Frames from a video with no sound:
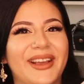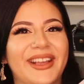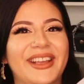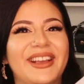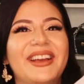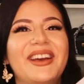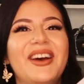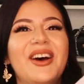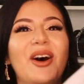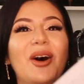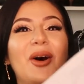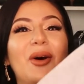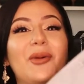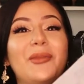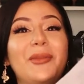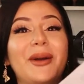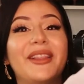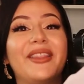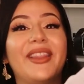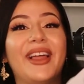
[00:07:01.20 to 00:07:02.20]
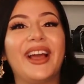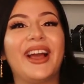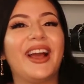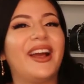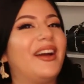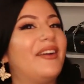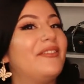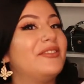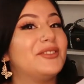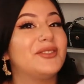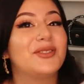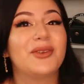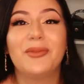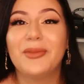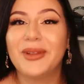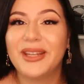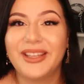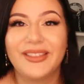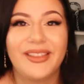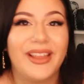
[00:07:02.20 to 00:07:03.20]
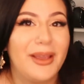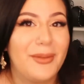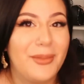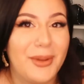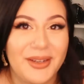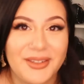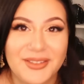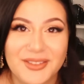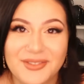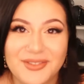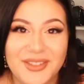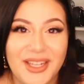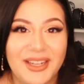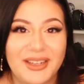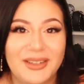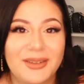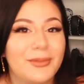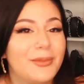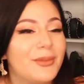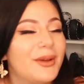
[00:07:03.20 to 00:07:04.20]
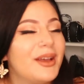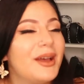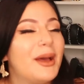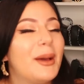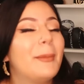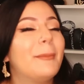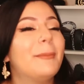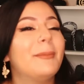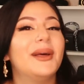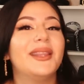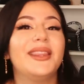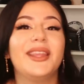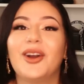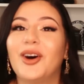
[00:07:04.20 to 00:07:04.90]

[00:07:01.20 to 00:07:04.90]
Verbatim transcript: like all my light, I have so many light pairs of denim, but